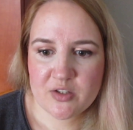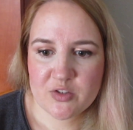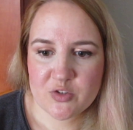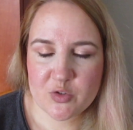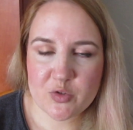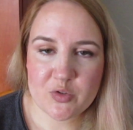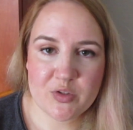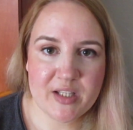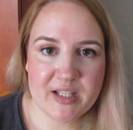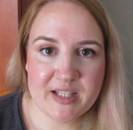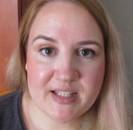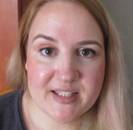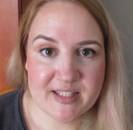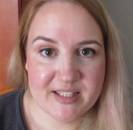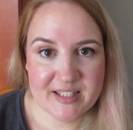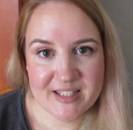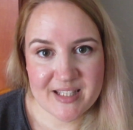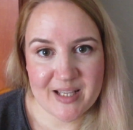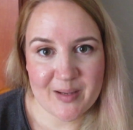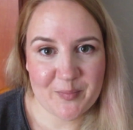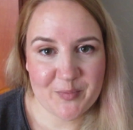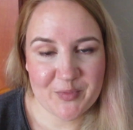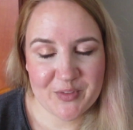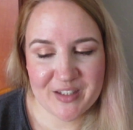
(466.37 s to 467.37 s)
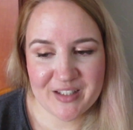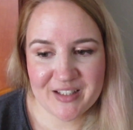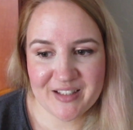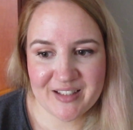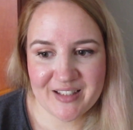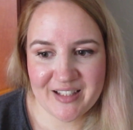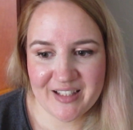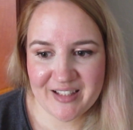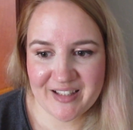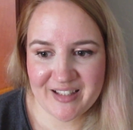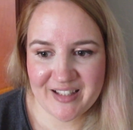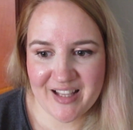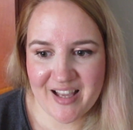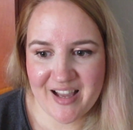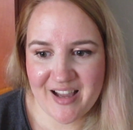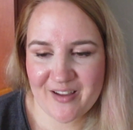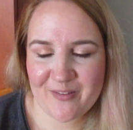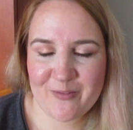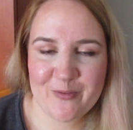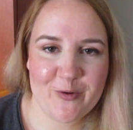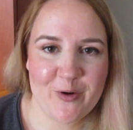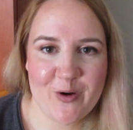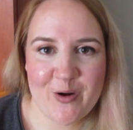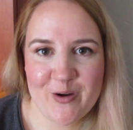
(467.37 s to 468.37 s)
So that's something that
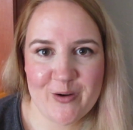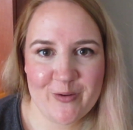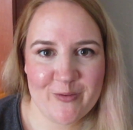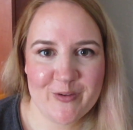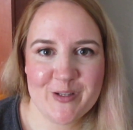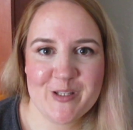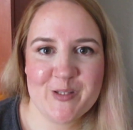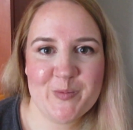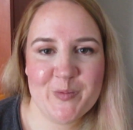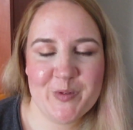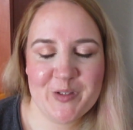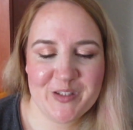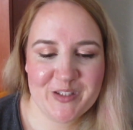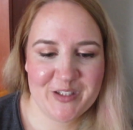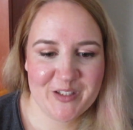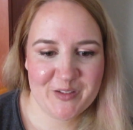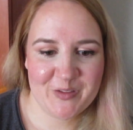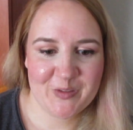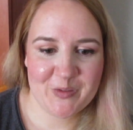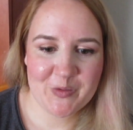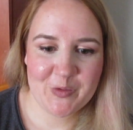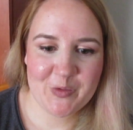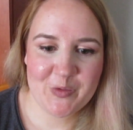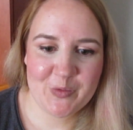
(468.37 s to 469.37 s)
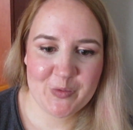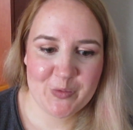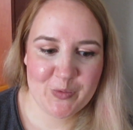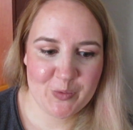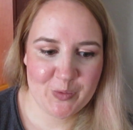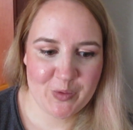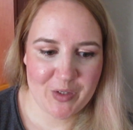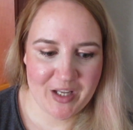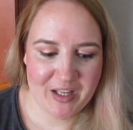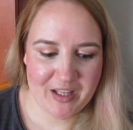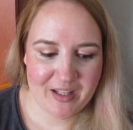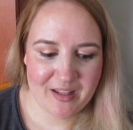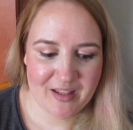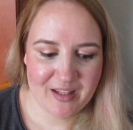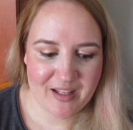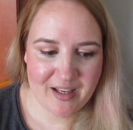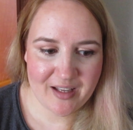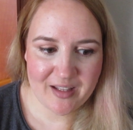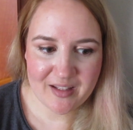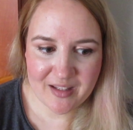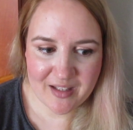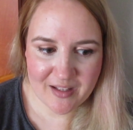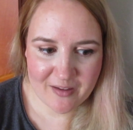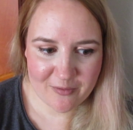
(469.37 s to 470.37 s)
I've always wanted to do, and
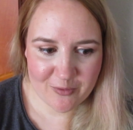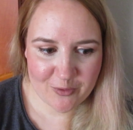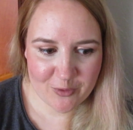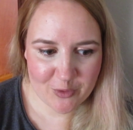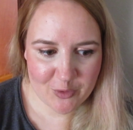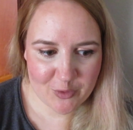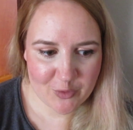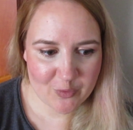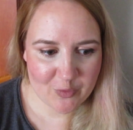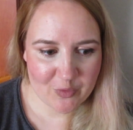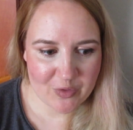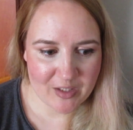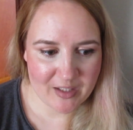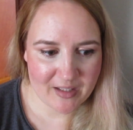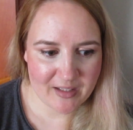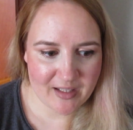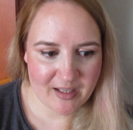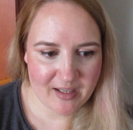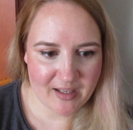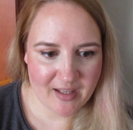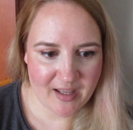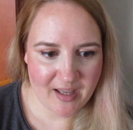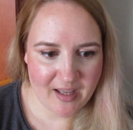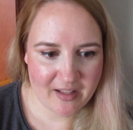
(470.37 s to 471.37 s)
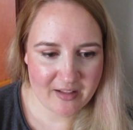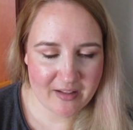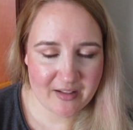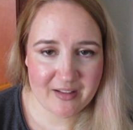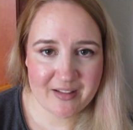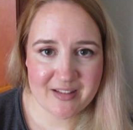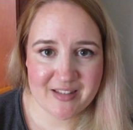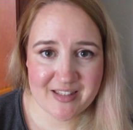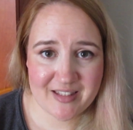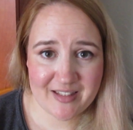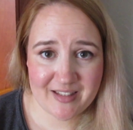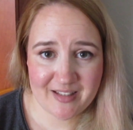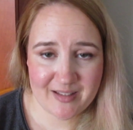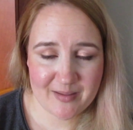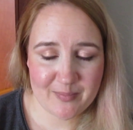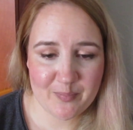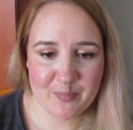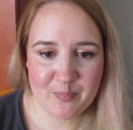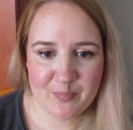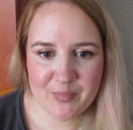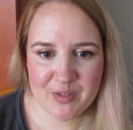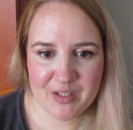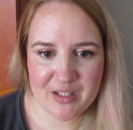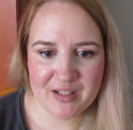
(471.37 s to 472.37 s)
I never knew that I had this
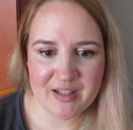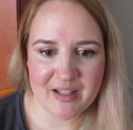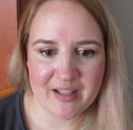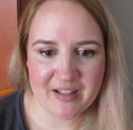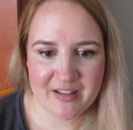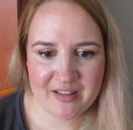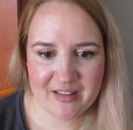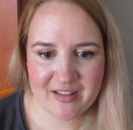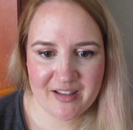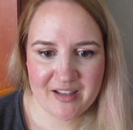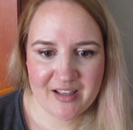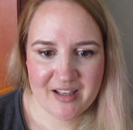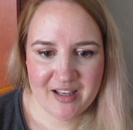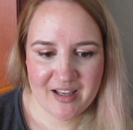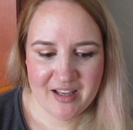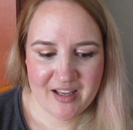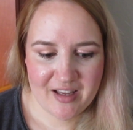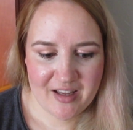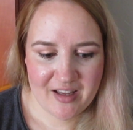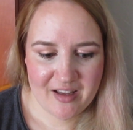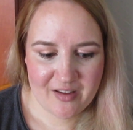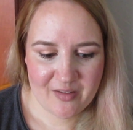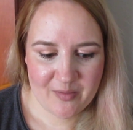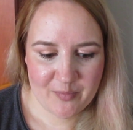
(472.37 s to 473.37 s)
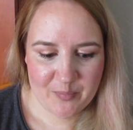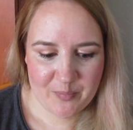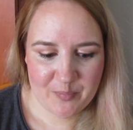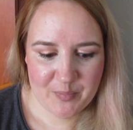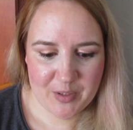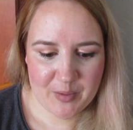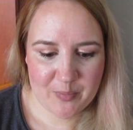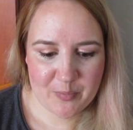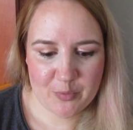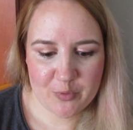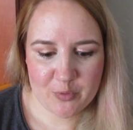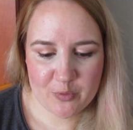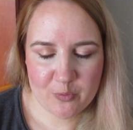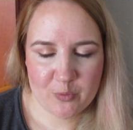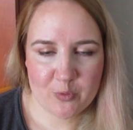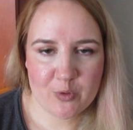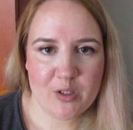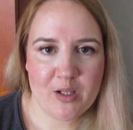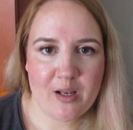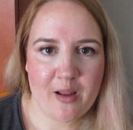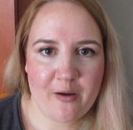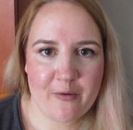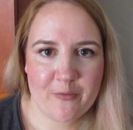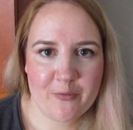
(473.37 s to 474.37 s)
in me, that people
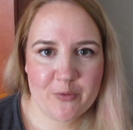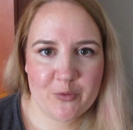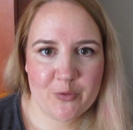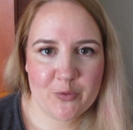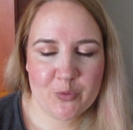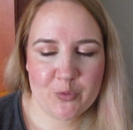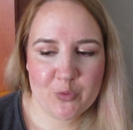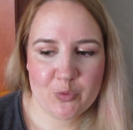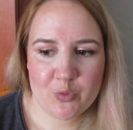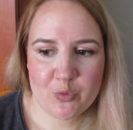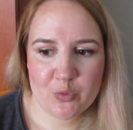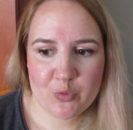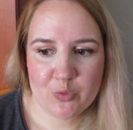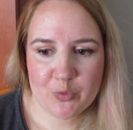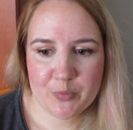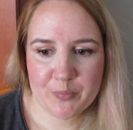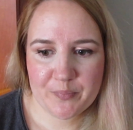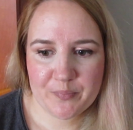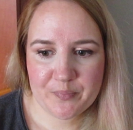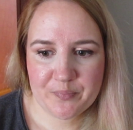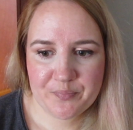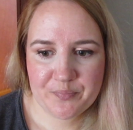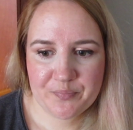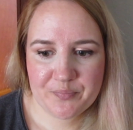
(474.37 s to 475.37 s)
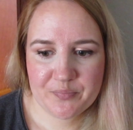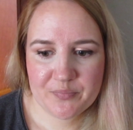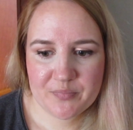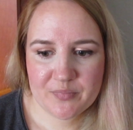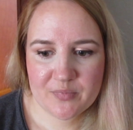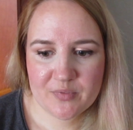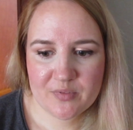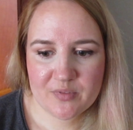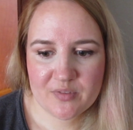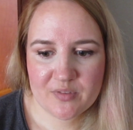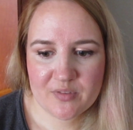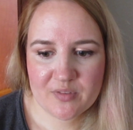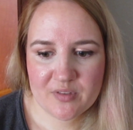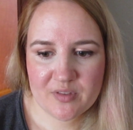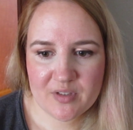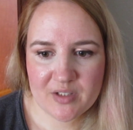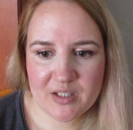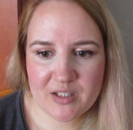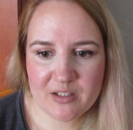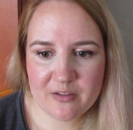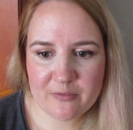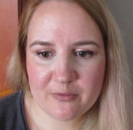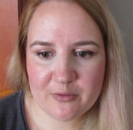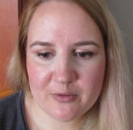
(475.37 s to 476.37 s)
would love to,
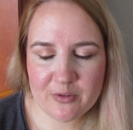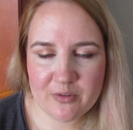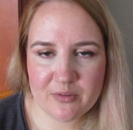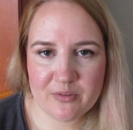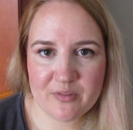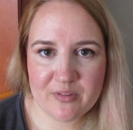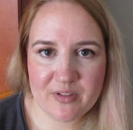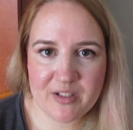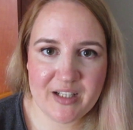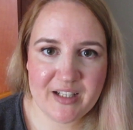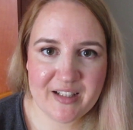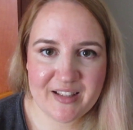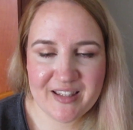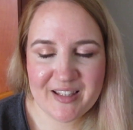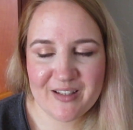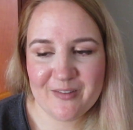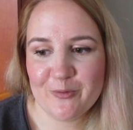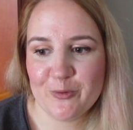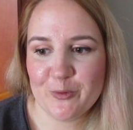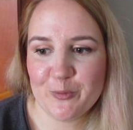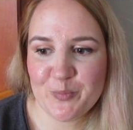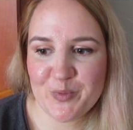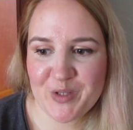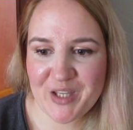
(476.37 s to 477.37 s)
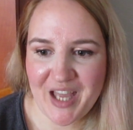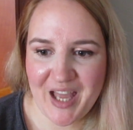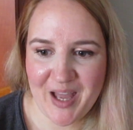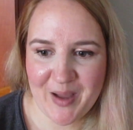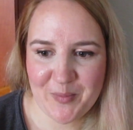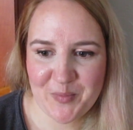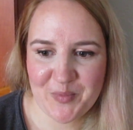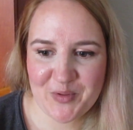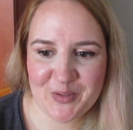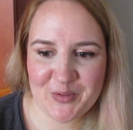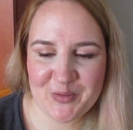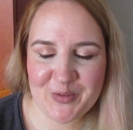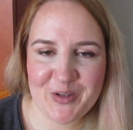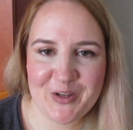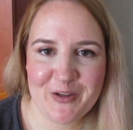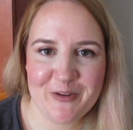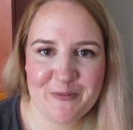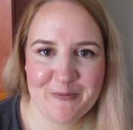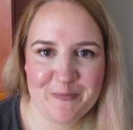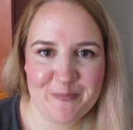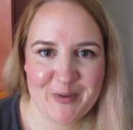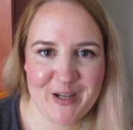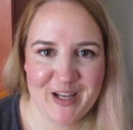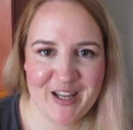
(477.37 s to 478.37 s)
even like they would be happy to
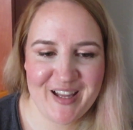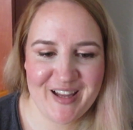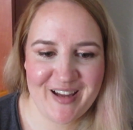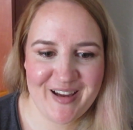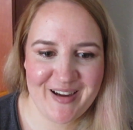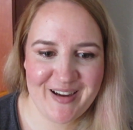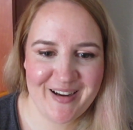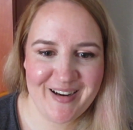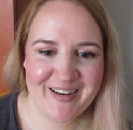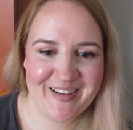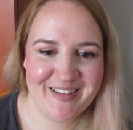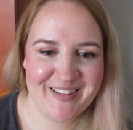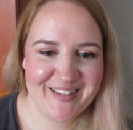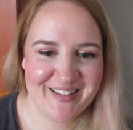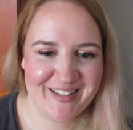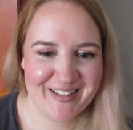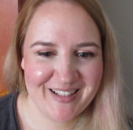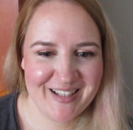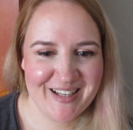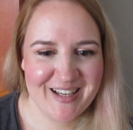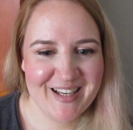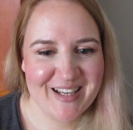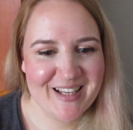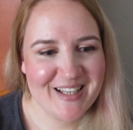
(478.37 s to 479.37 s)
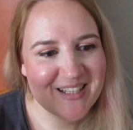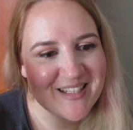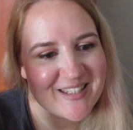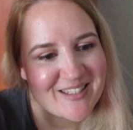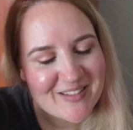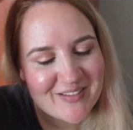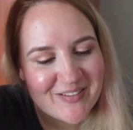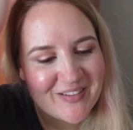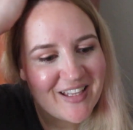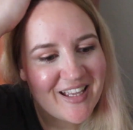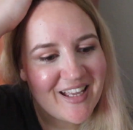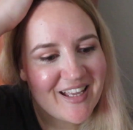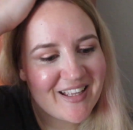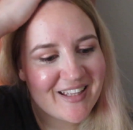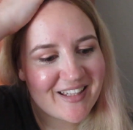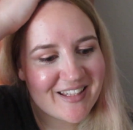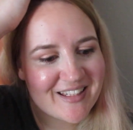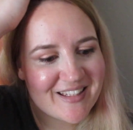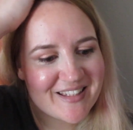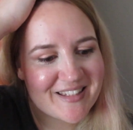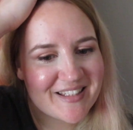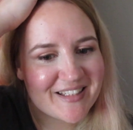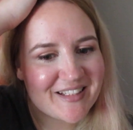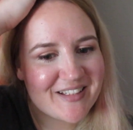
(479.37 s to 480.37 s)
have my art. So yeah, it's